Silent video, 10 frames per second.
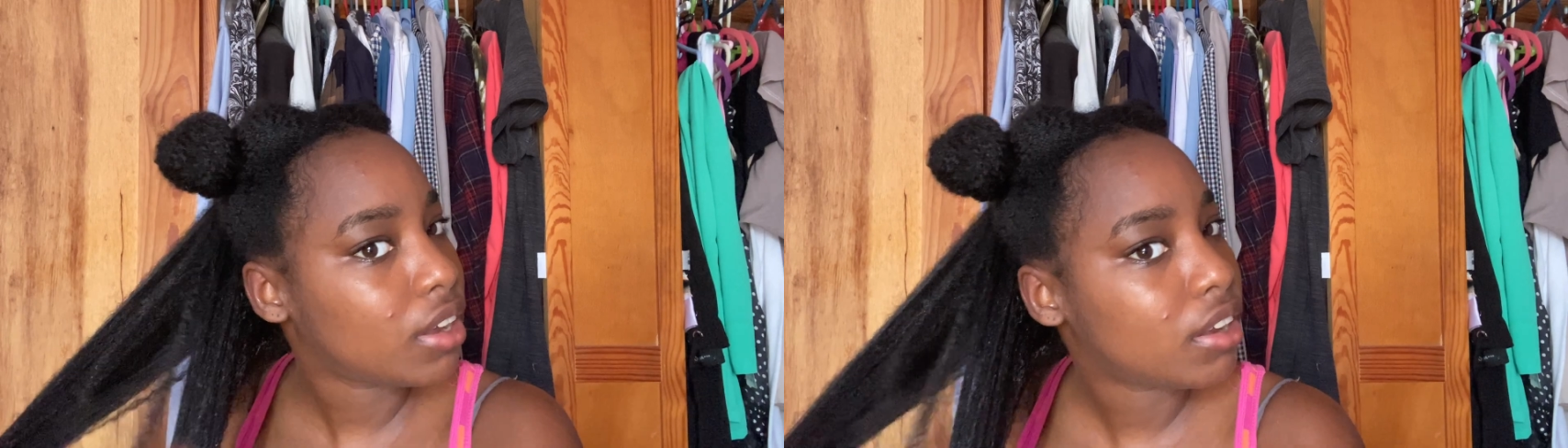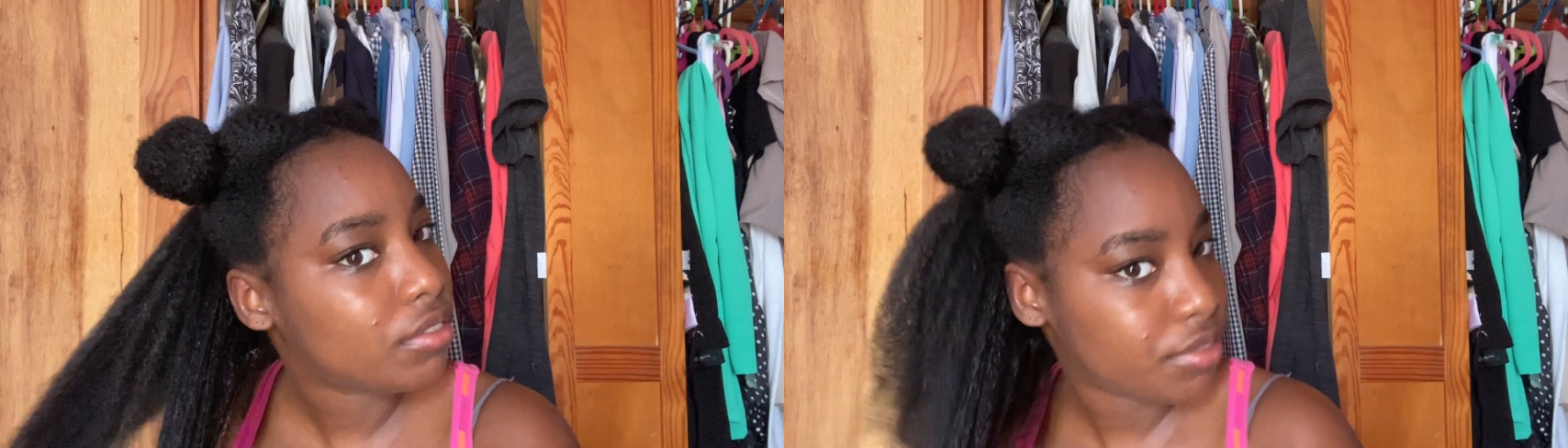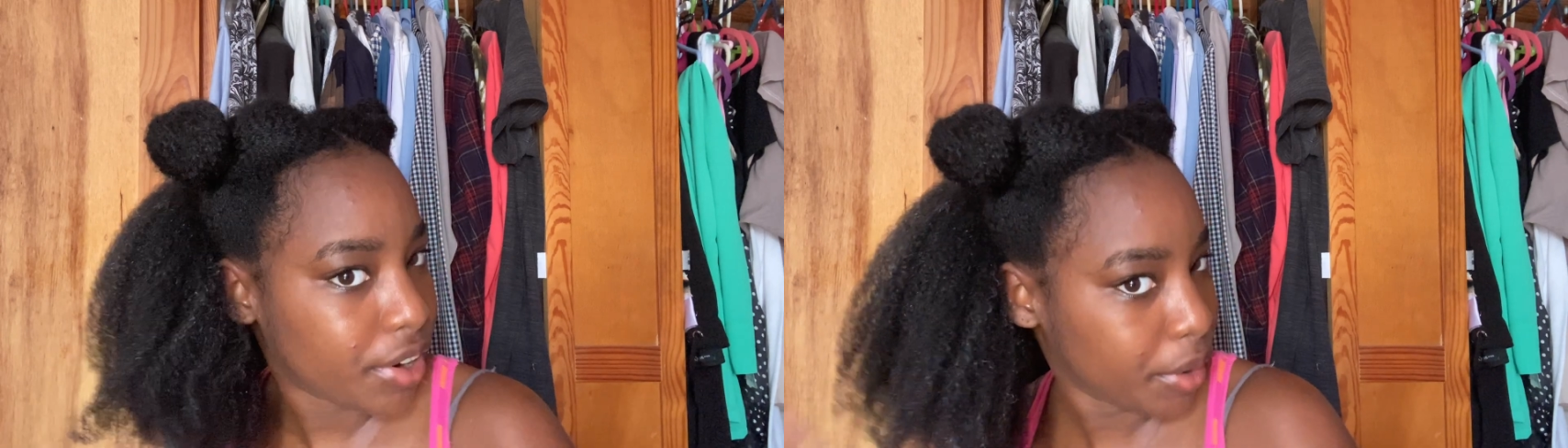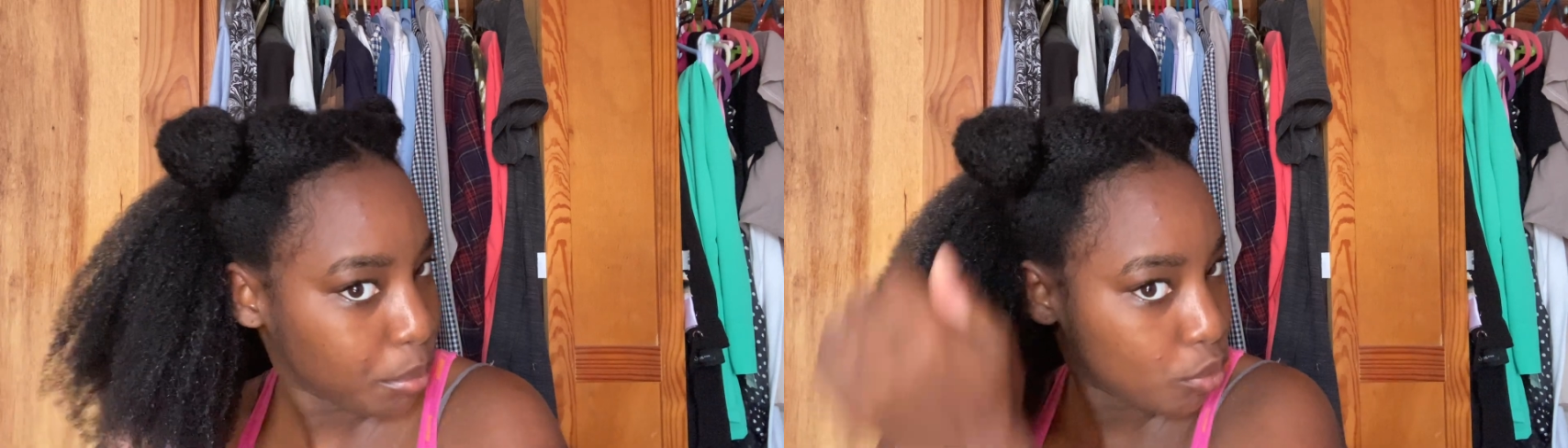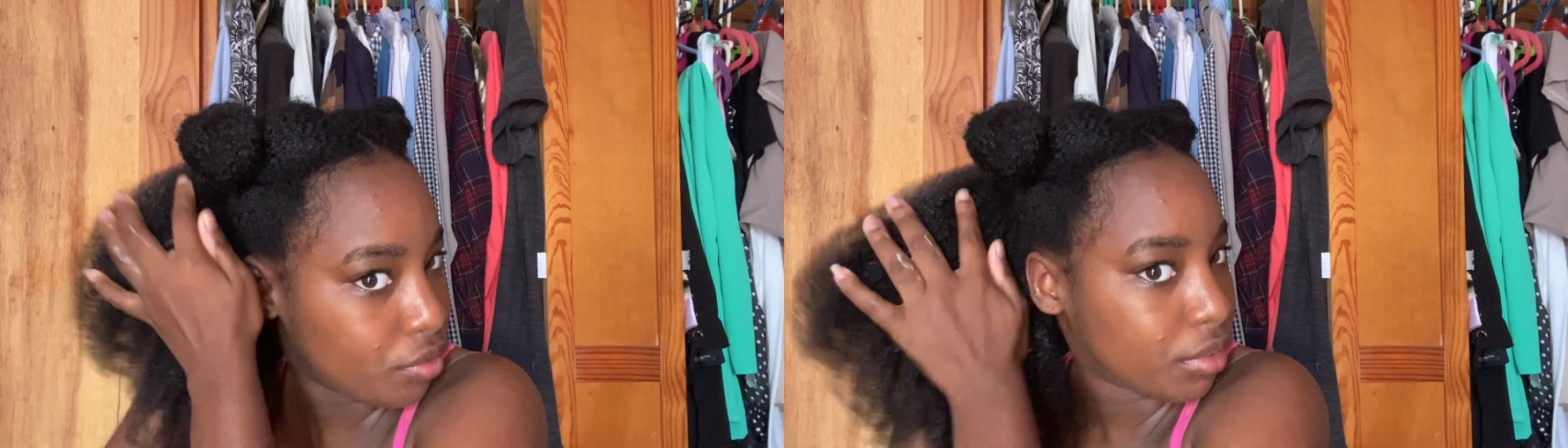and very
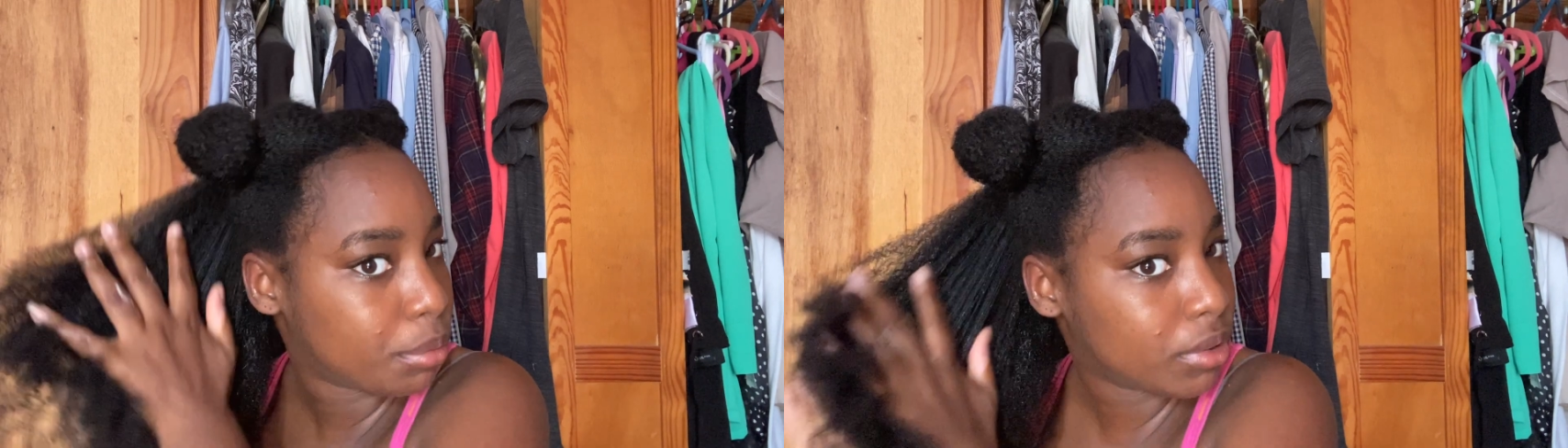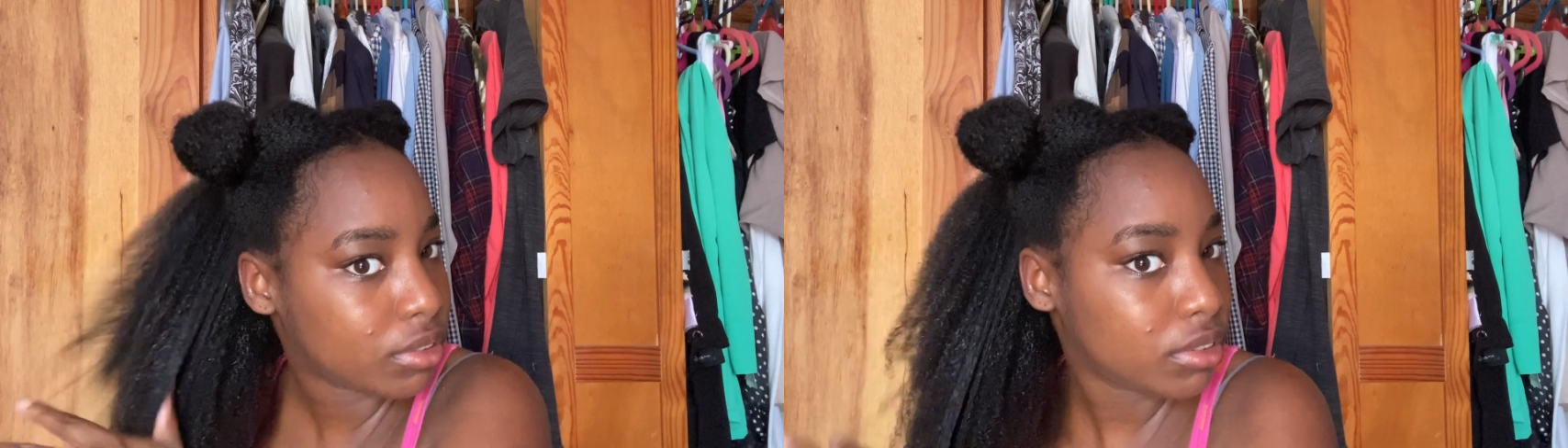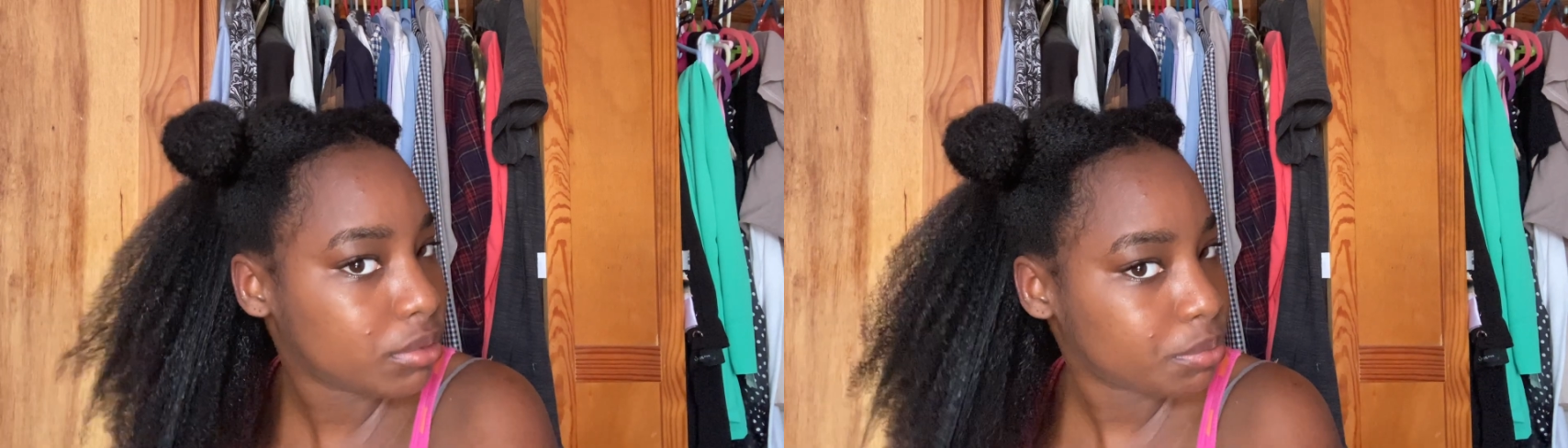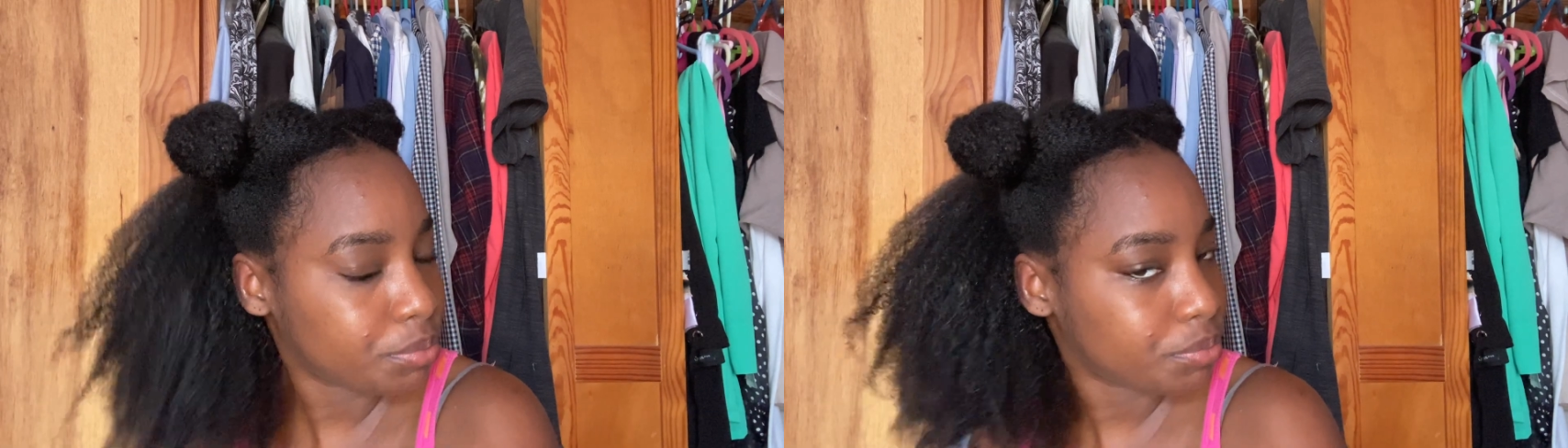movable.